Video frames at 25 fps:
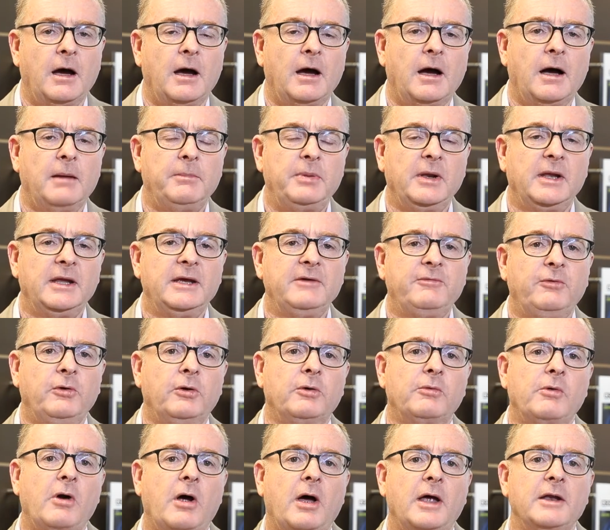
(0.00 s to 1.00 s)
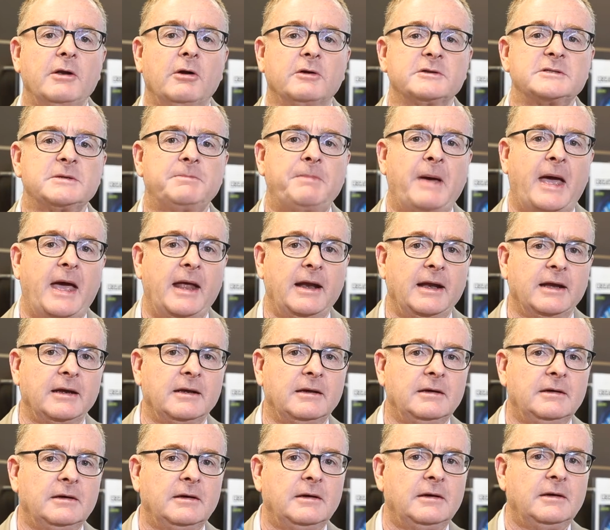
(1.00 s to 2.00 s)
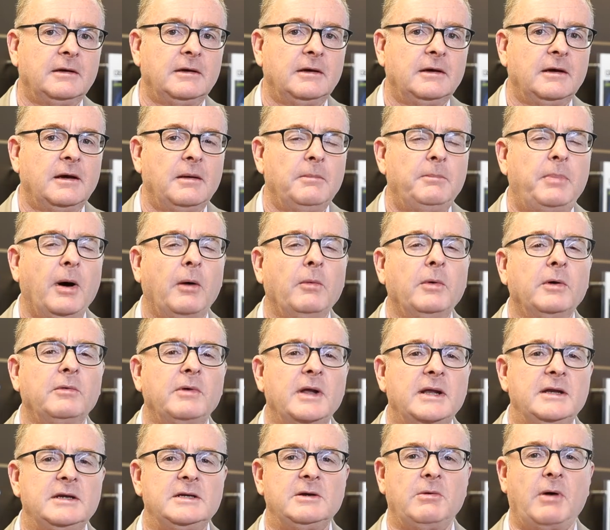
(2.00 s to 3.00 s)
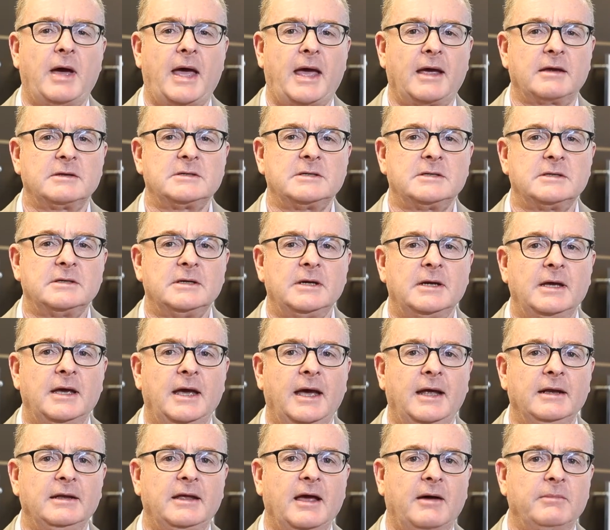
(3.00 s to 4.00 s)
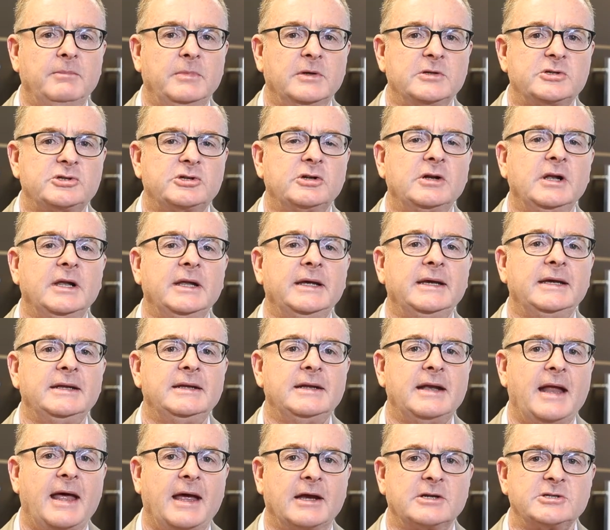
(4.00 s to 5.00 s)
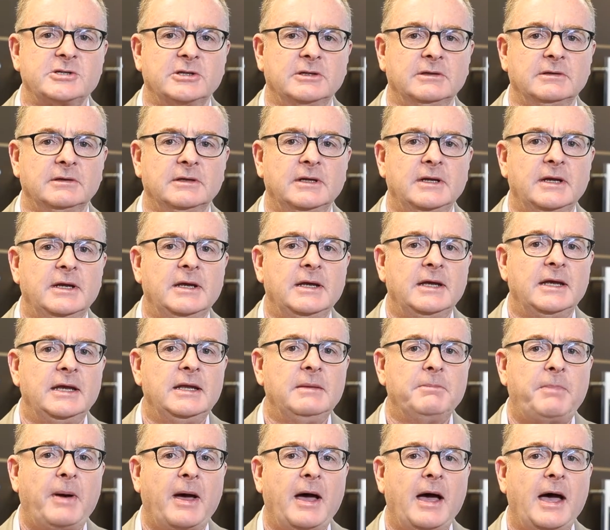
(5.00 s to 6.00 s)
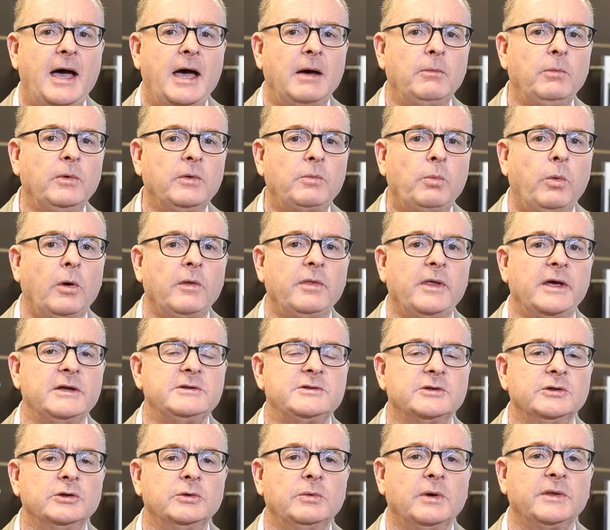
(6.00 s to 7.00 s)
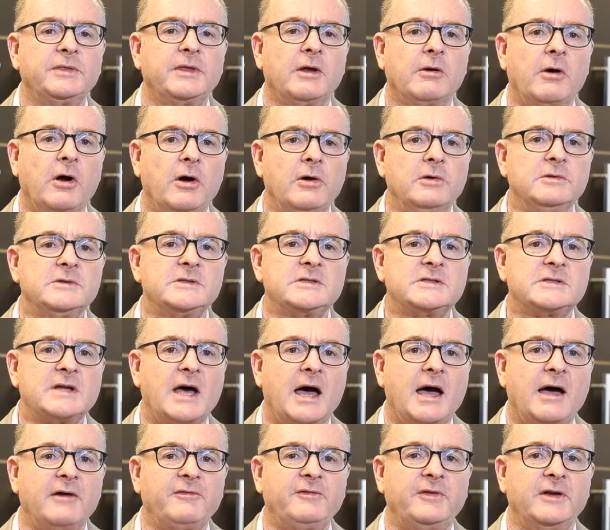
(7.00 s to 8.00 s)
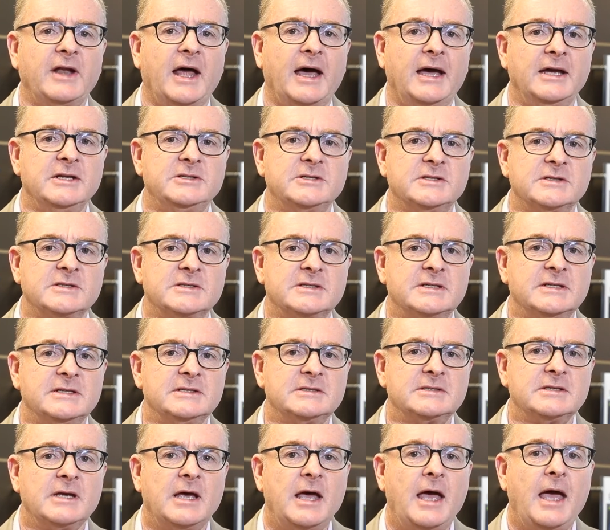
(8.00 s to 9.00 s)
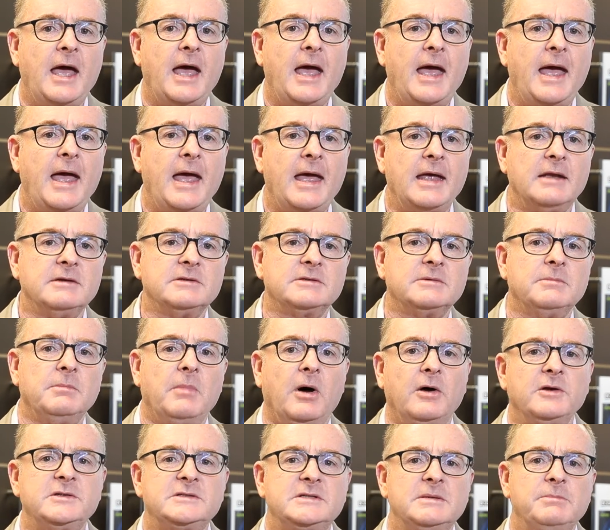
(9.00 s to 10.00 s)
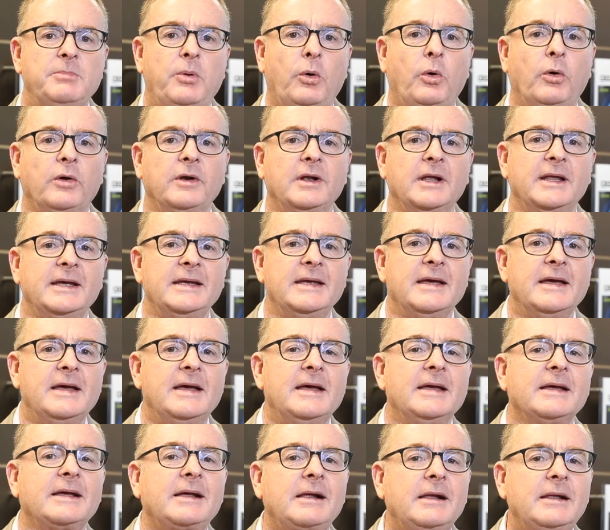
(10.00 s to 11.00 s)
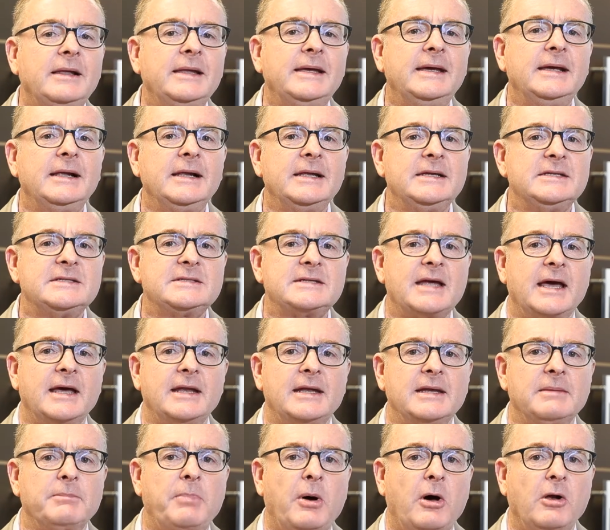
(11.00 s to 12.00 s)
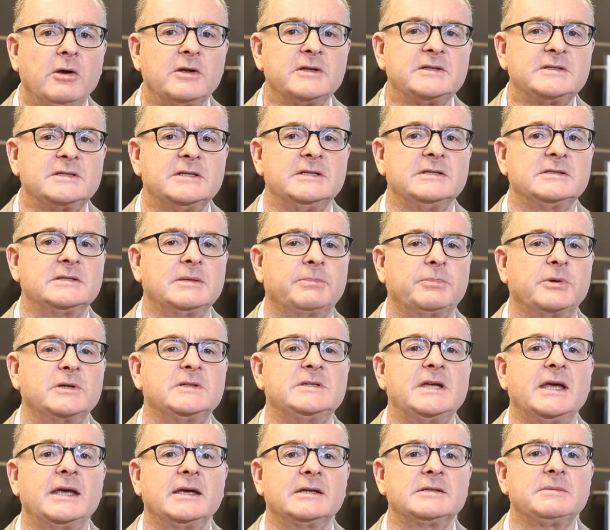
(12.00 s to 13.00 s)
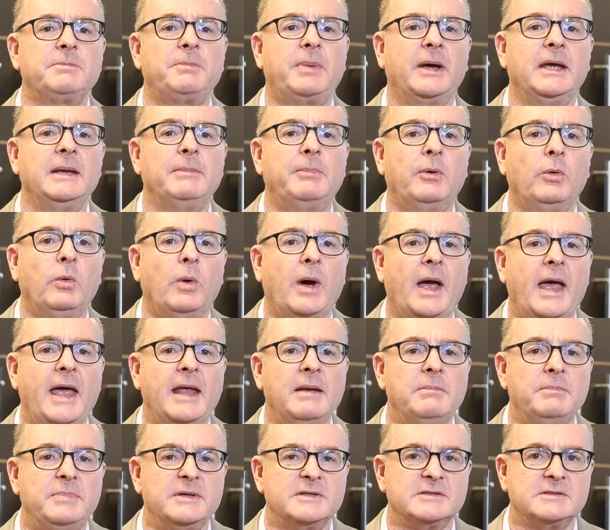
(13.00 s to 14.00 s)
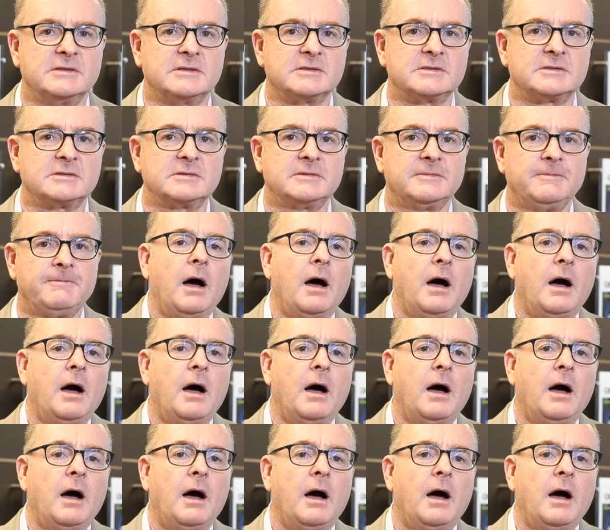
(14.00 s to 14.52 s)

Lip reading: I believe we were right not to panic, but we're ready to act, and government should lead in action, in part with what they do with their own staff and agencies, and, most importantly, clearly stating policies that protect people and business.